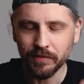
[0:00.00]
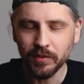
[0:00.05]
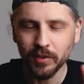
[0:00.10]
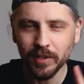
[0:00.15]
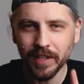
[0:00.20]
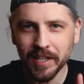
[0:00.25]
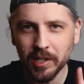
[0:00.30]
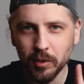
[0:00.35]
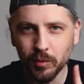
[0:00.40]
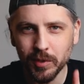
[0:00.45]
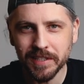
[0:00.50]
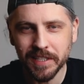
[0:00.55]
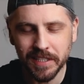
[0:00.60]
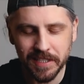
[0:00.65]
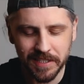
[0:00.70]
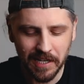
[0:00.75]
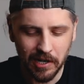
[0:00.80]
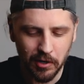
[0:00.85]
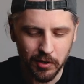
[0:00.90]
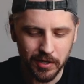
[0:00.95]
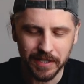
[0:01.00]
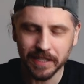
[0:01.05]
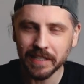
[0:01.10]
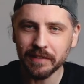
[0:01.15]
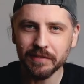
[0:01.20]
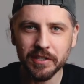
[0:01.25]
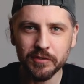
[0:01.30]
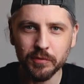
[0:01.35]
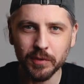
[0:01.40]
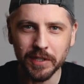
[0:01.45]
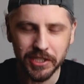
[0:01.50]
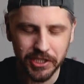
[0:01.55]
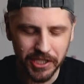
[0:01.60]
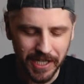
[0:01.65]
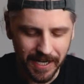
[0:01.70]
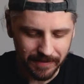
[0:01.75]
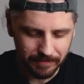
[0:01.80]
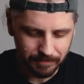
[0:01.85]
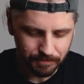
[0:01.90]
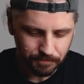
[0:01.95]
If you like a whiskey sour, give this one a
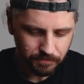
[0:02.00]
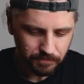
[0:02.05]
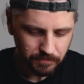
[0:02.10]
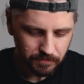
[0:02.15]
shot.